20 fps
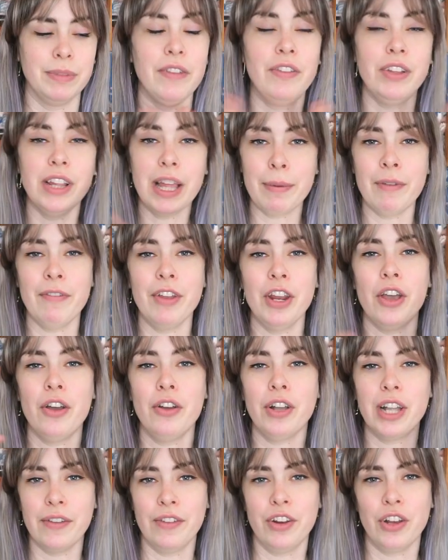If you like my
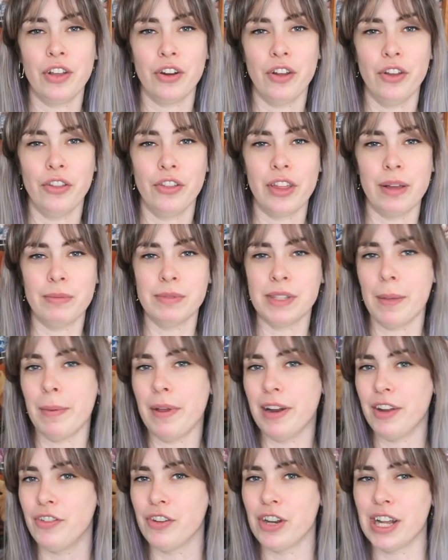video, give it a good old thumbs up,
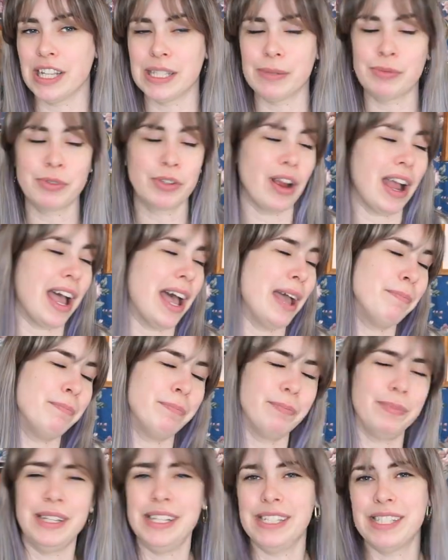and if you're not
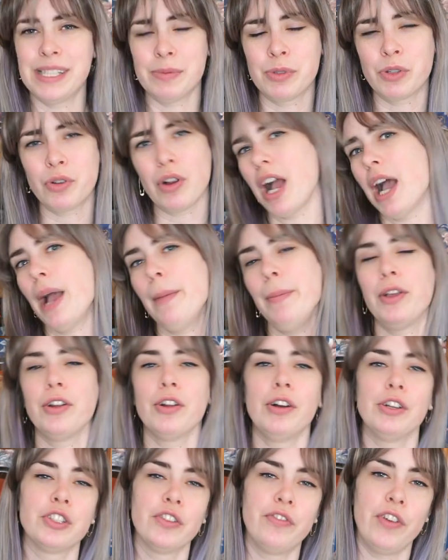subscribed, please subscribe. You can
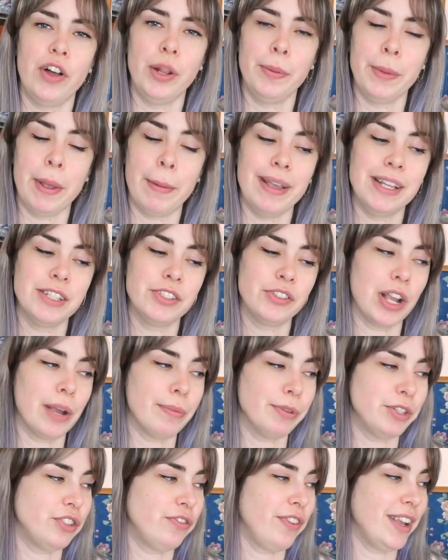also follow me on my Instagram,
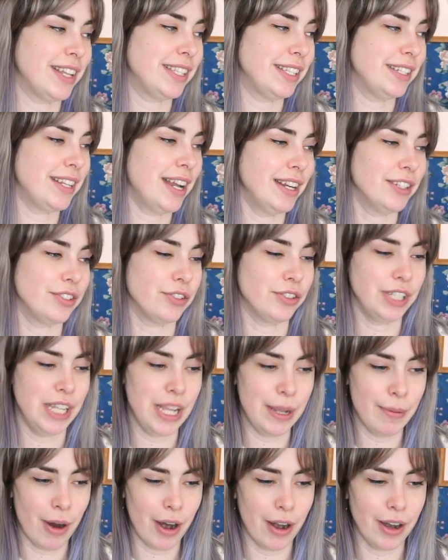which is Fancy Dinosaur
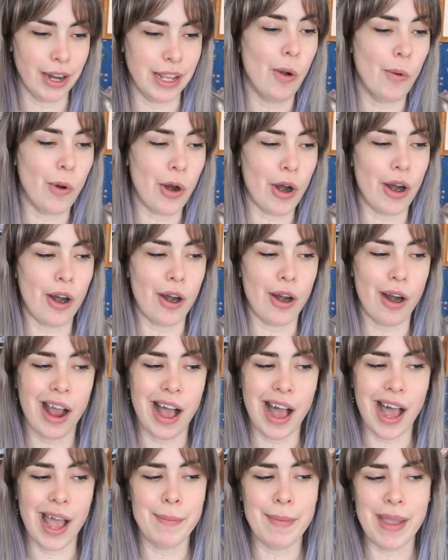Tea Party, where
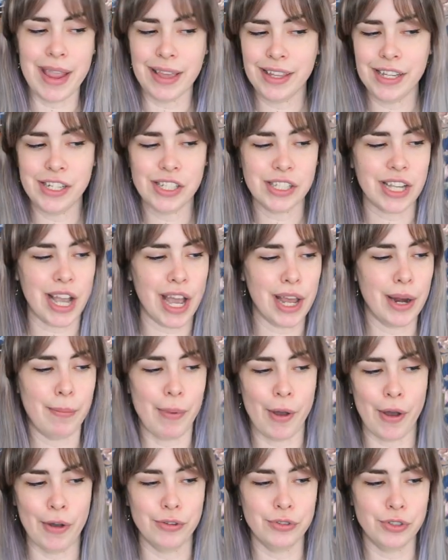I mainly just kind of
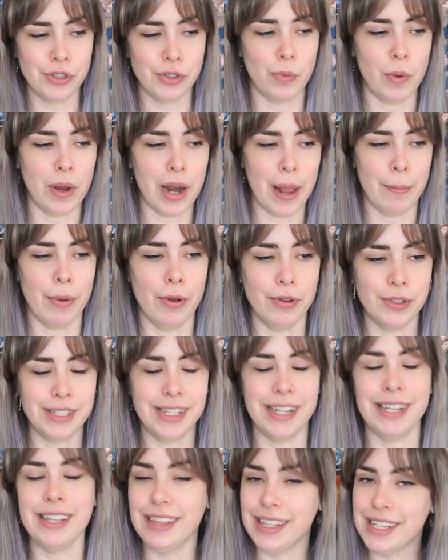post when I'm
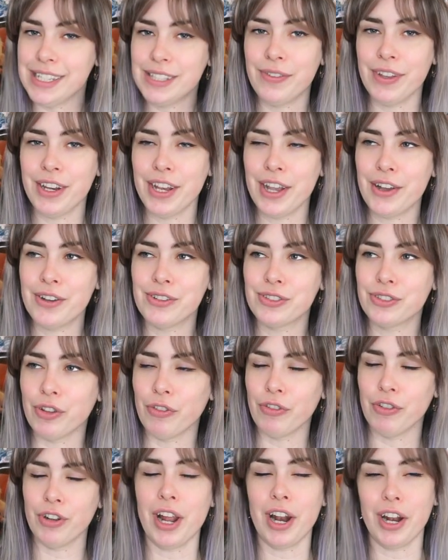posting these videos. So
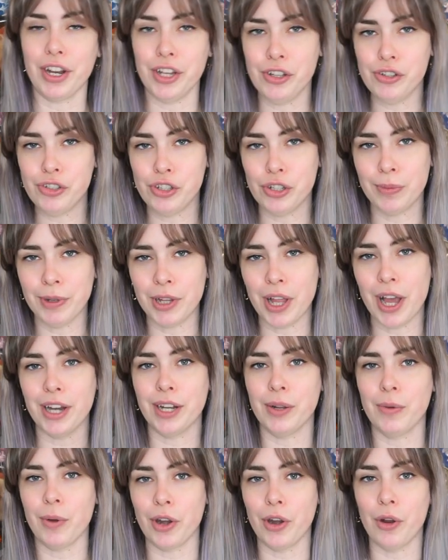if you're not on YouTube a lot
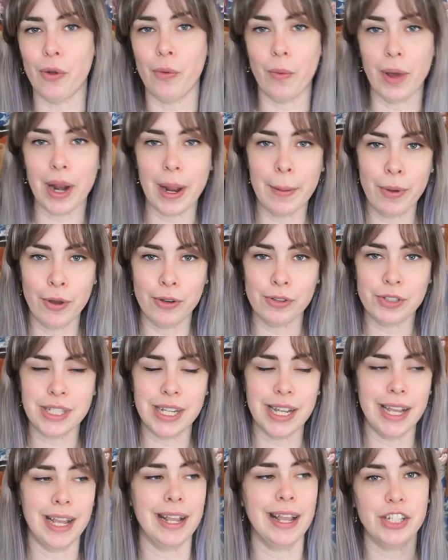and you want to know when I'm
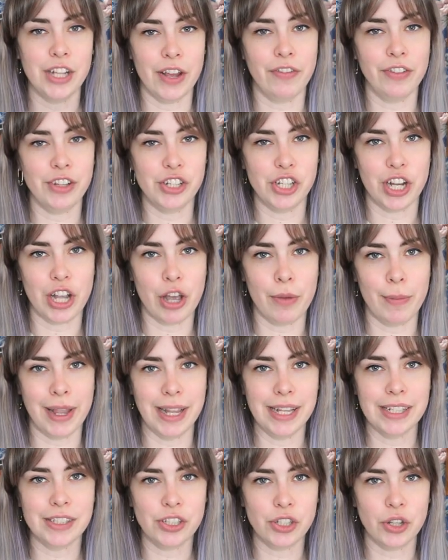posting, definitely check out my
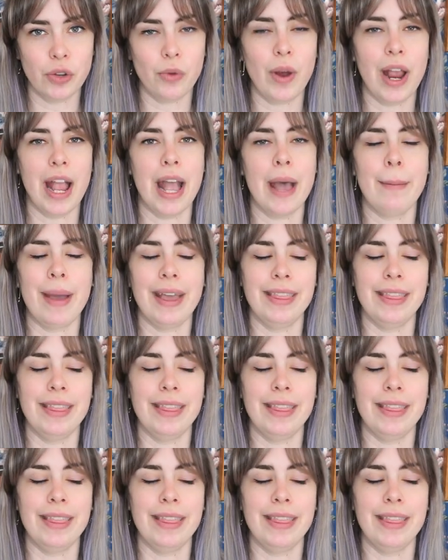Instagram.